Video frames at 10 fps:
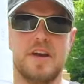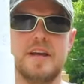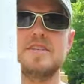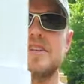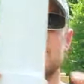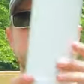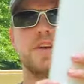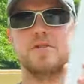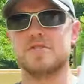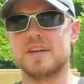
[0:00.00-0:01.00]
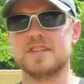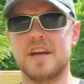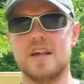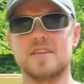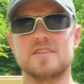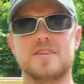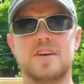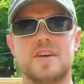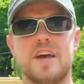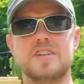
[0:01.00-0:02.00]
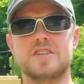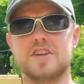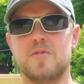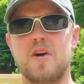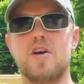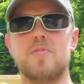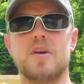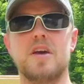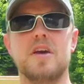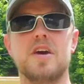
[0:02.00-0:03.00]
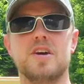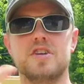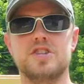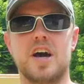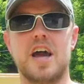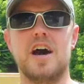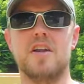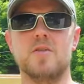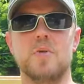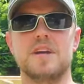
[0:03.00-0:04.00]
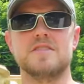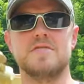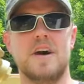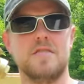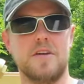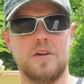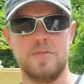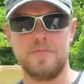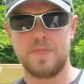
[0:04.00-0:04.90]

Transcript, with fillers: it's still going to use 6 gallons. It's just going to all be shot out of the waste valve here.